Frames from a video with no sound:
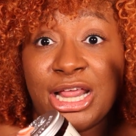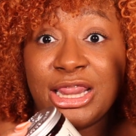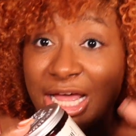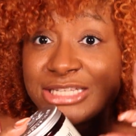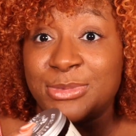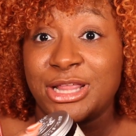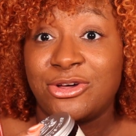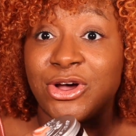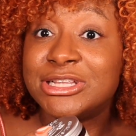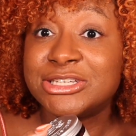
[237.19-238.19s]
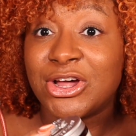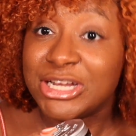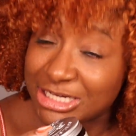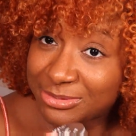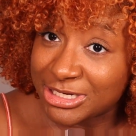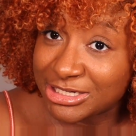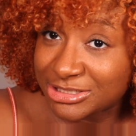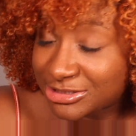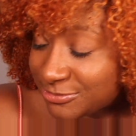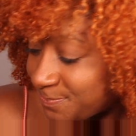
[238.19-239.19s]
That's my thoughts on the deep
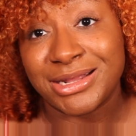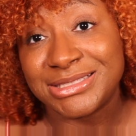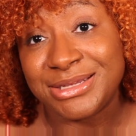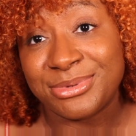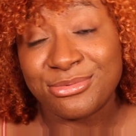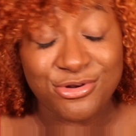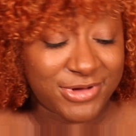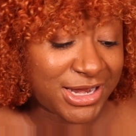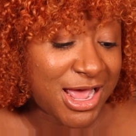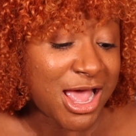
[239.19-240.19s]
conditioner. Let's keep it moving.